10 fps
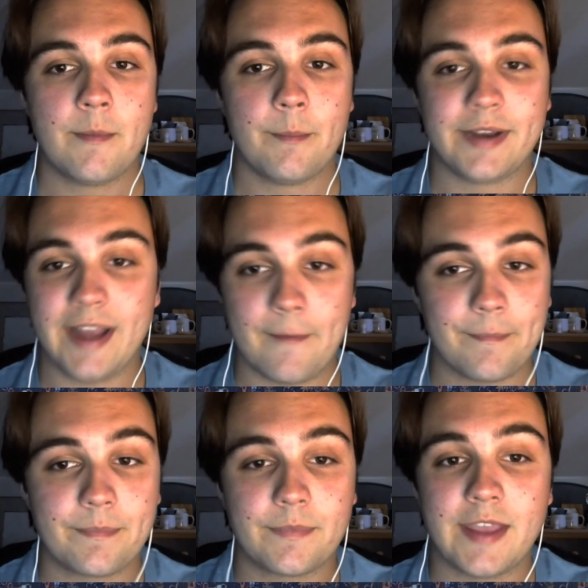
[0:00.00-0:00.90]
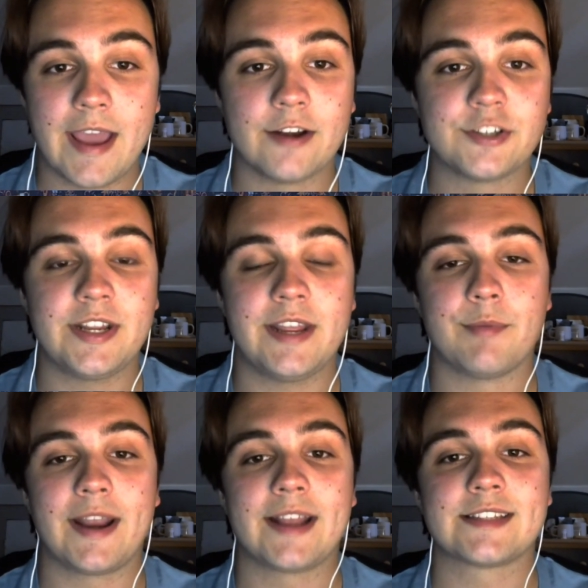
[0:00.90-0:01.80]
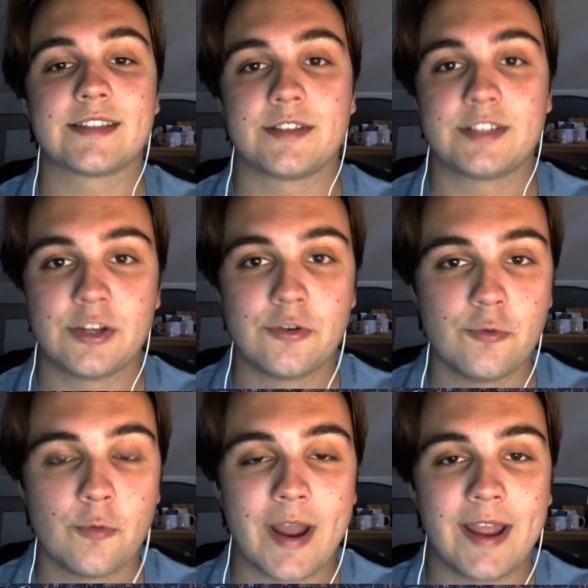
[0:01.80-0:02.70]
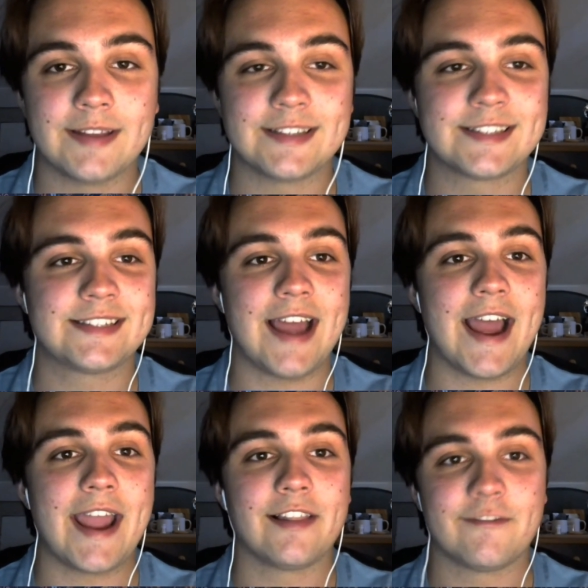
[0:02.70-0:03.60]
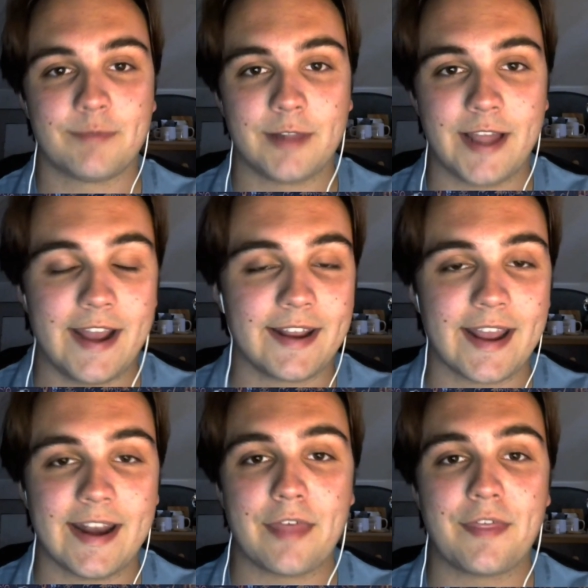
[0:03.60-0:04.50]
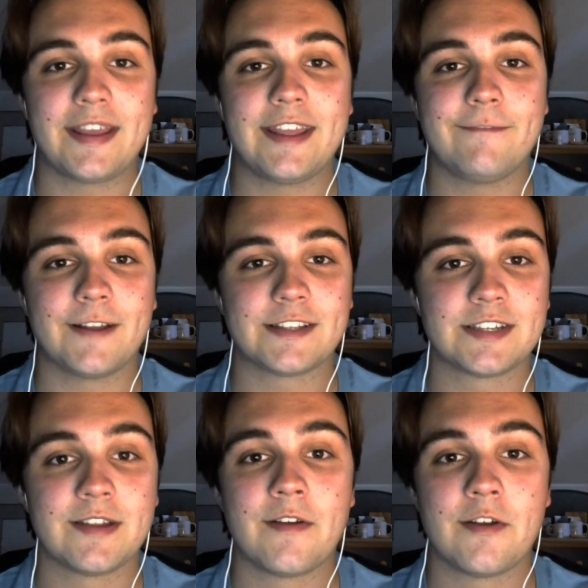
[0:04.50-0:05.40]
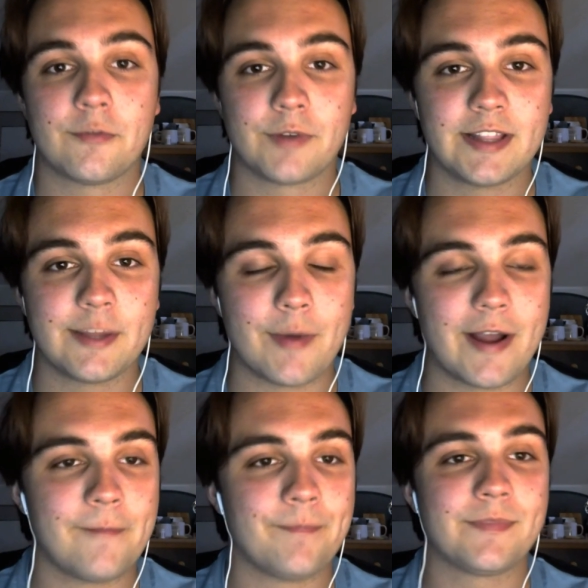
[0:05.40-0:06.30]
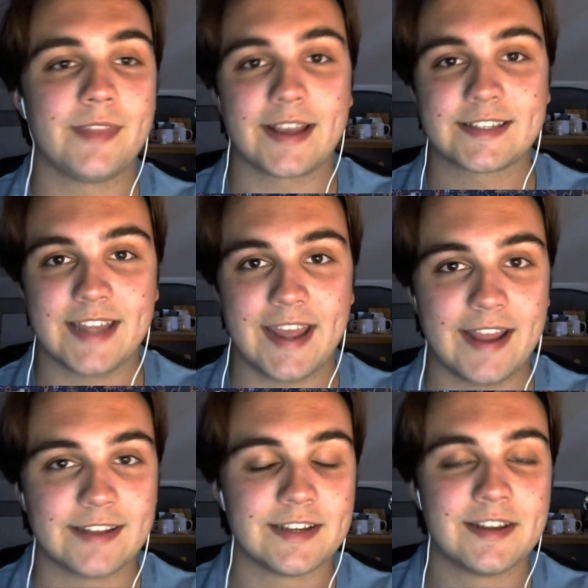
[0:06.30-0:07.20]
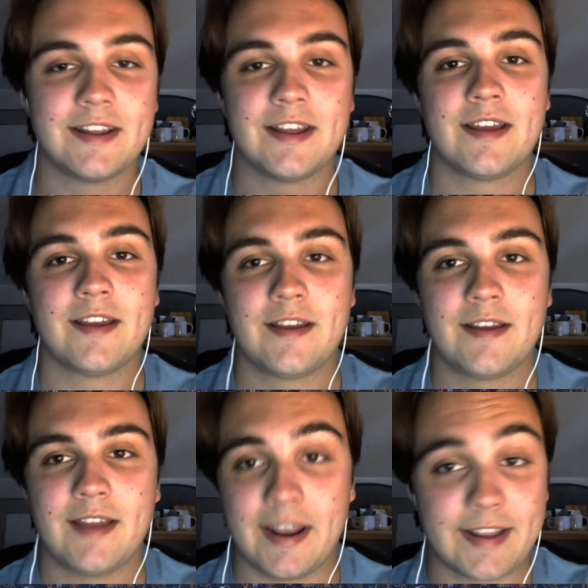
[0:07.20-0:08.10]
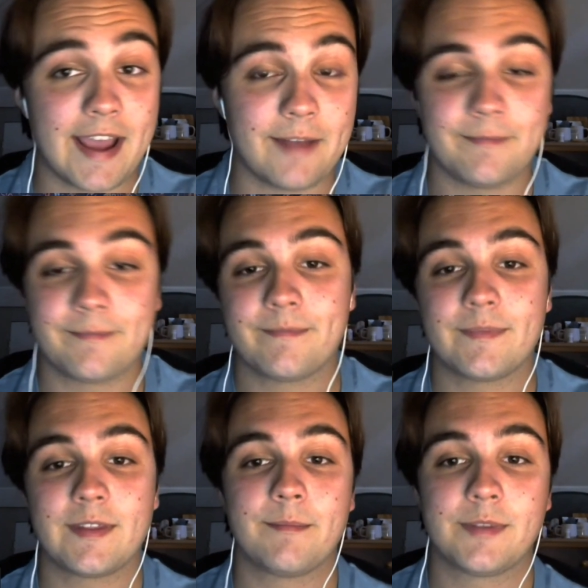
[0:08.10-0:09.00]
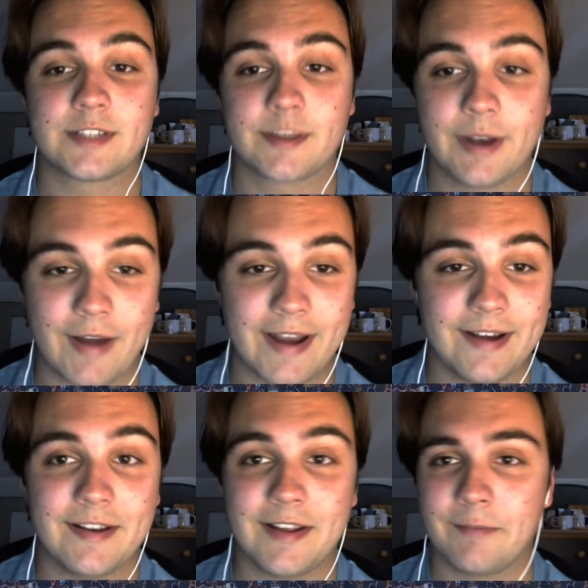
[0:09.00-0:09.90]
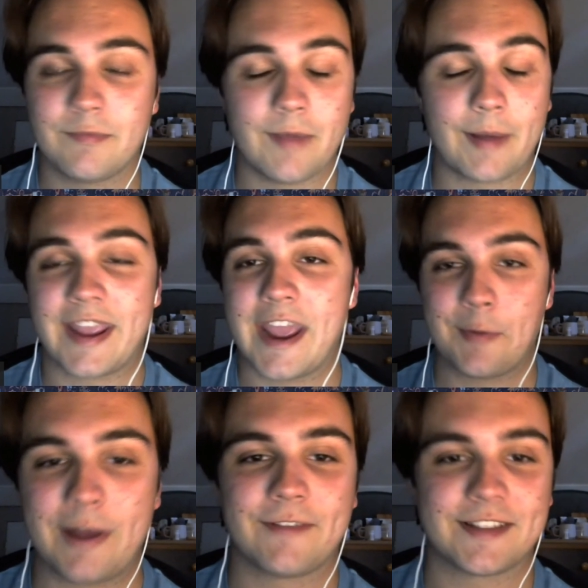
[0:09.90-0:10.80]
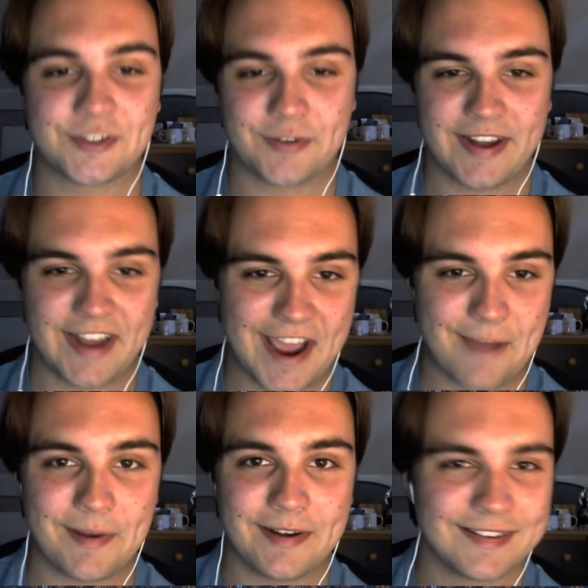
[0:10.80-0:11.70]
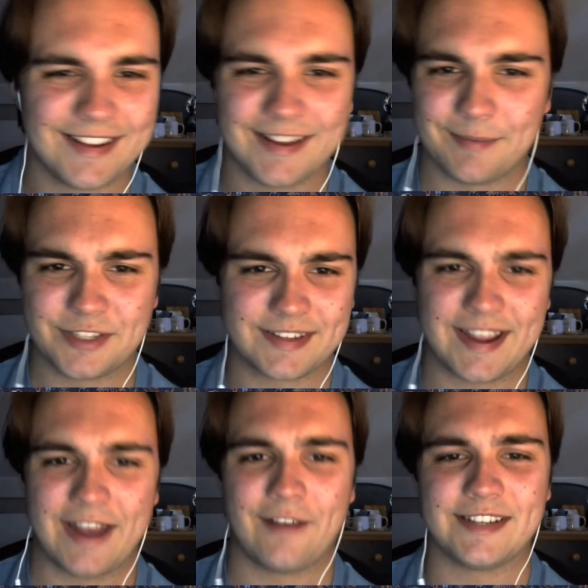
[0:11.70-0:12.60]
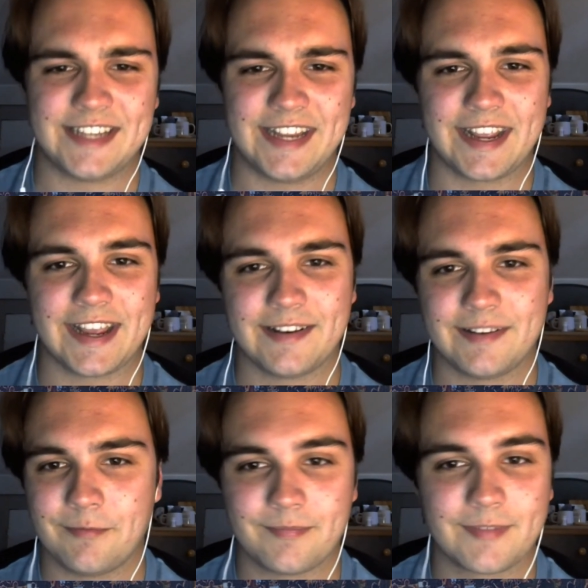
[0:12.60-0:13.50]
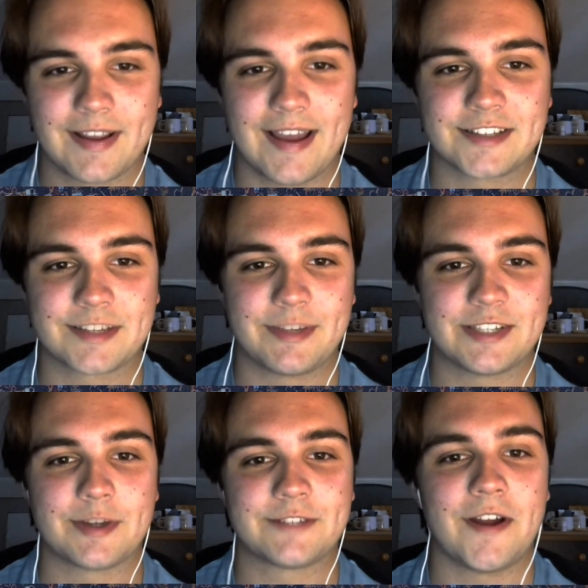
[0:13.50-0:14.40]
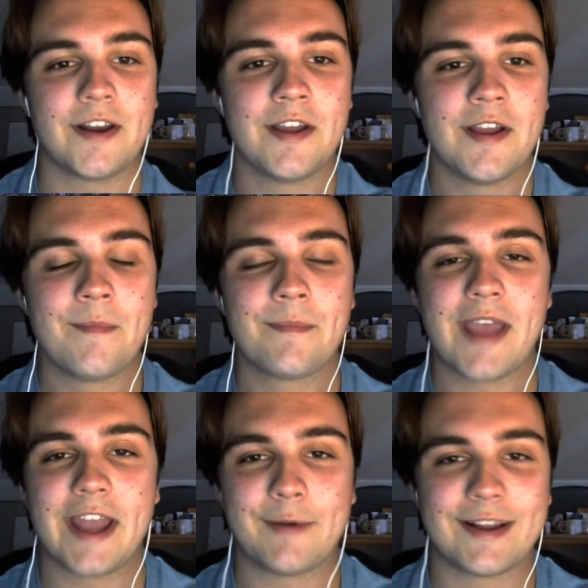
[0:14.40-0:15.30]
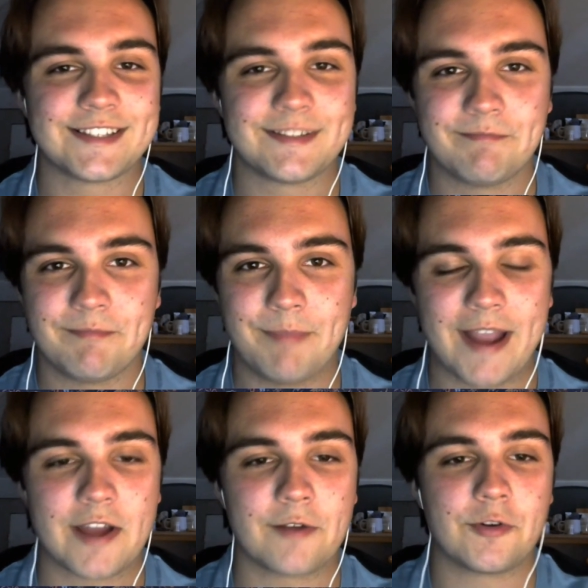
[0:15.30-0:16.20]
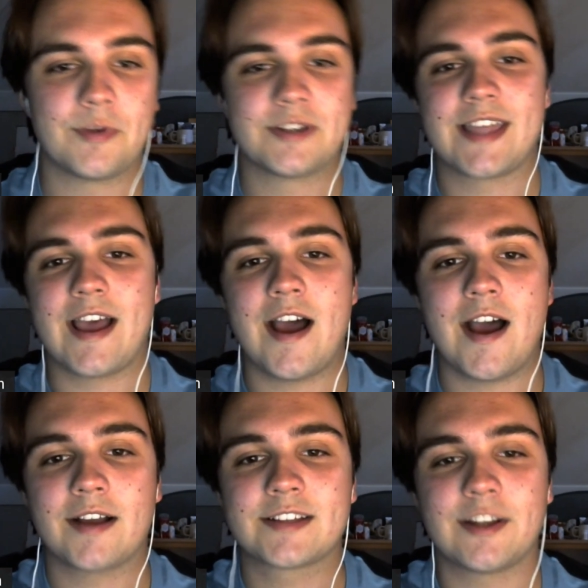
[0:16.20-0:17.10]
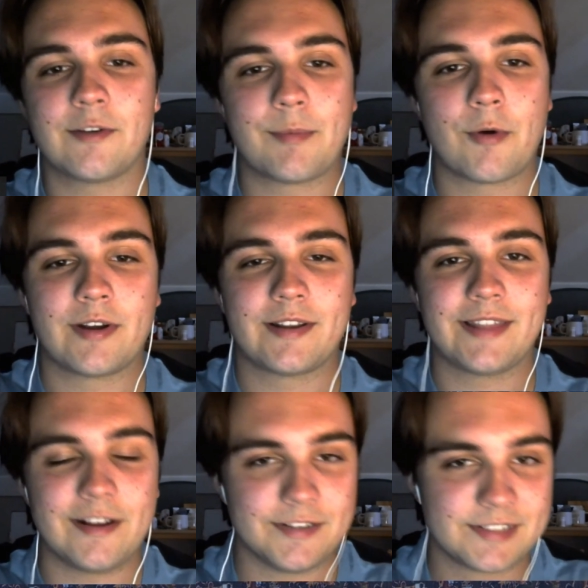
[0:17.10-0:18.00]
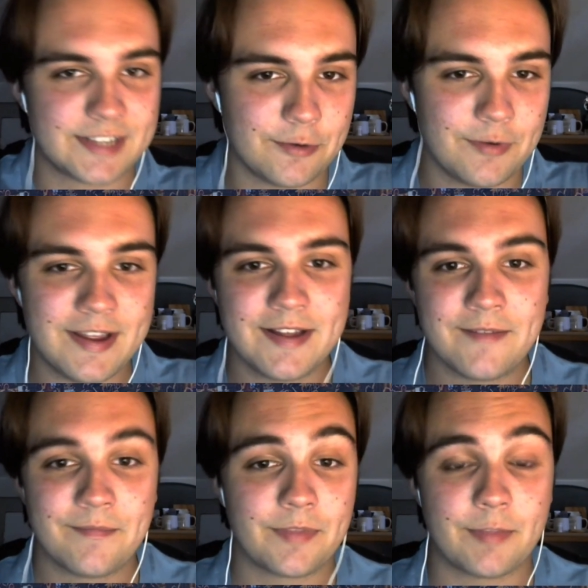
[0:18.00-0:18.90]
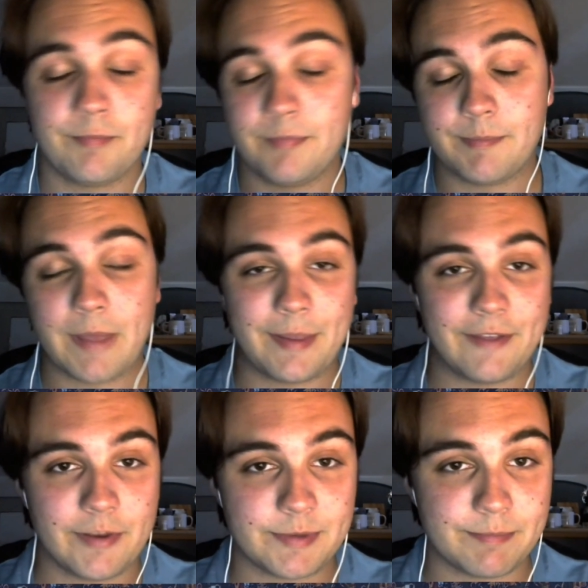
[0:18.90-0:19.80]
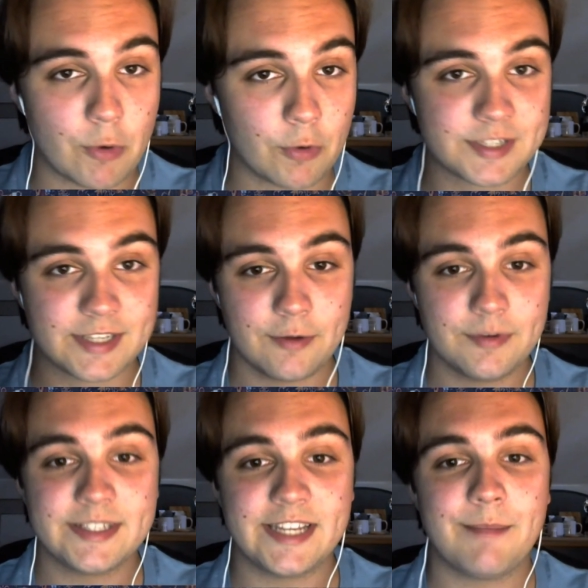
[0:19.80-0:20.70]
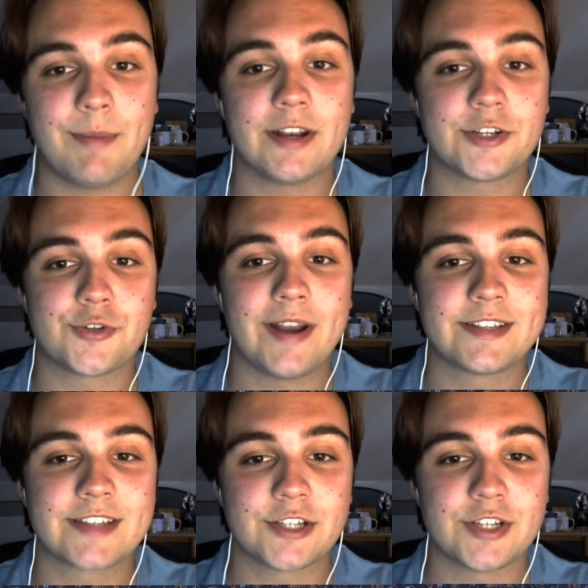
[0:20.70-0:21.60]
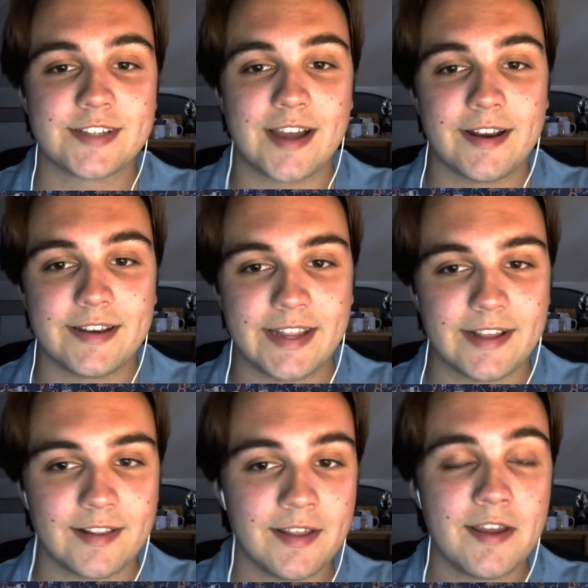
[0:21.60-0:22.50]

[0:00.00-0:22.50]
But yeah, the energy he brings, the two-way style of play, and again, I think he fits really well next to Ant and Cat. It's gonna be great. It, I can't for this trade to happen. I'm just guaranteeing it. God, it's gonna be so much fun. Anyways, back on rumors, the Hawks are reportedly also maybe even more so, deep into trade discussions on a deal